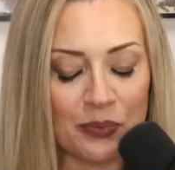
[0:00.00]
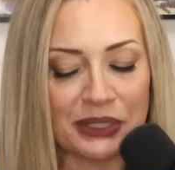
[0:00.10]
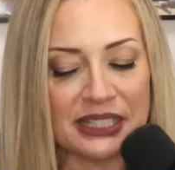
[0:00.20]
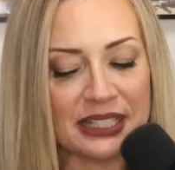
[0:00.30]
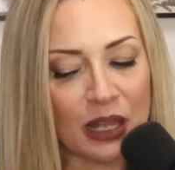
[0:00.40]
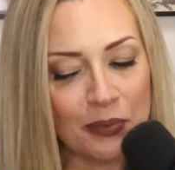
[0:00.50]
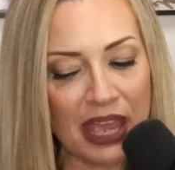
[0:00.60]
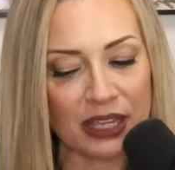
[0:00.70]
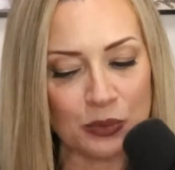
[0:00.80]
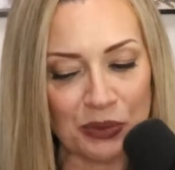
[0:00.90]
but some
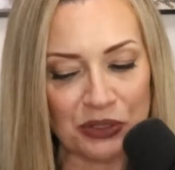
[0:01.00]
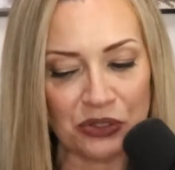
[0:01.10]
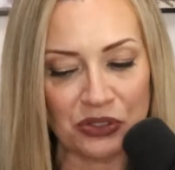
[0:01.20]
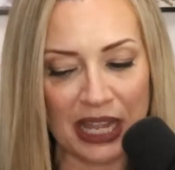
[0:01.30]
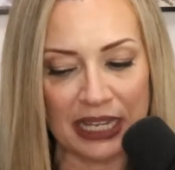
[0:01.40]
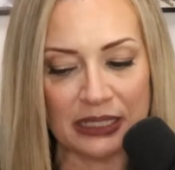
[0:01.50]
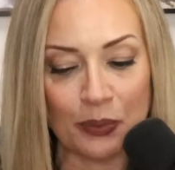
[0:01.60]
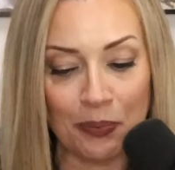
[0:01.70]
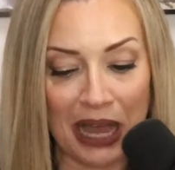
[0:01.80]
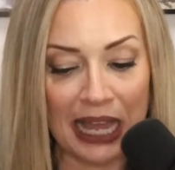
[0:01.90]
experts are saying to
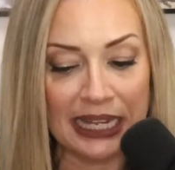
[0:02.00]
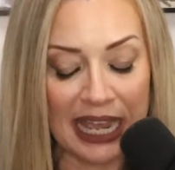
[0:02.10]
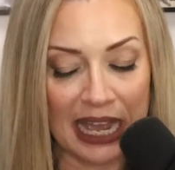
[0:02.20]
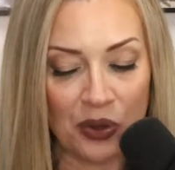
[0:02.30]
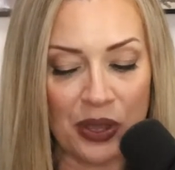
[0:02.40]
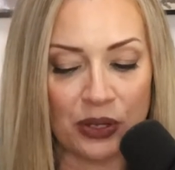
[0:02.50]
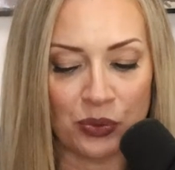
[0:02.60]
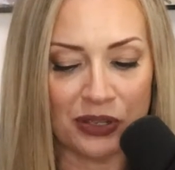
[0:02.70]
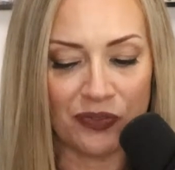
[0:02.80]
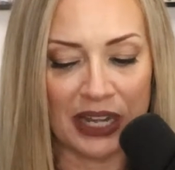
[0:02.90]
buy now and
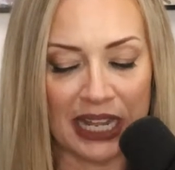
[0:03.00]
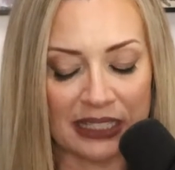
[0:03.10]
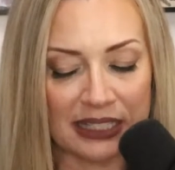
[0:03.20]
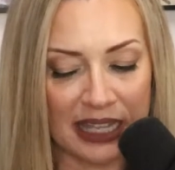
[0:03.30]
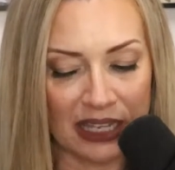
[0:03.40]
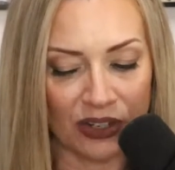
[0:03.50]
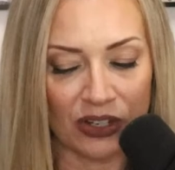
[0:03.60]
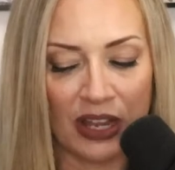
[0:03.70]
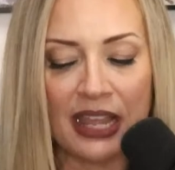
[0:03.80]
refinance later.